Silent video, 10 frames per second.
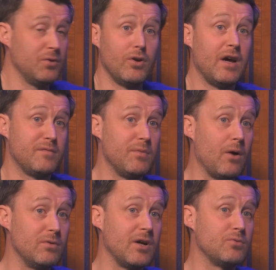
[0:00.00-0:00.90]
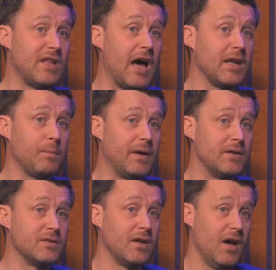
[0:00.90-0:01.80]
you wouldn't have them down as outstanding
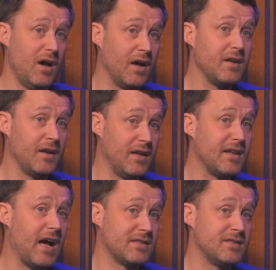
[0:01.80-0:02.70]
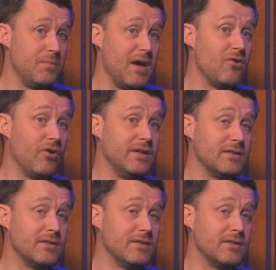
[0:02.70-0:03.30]
players. Think, I, I think that's the main reason.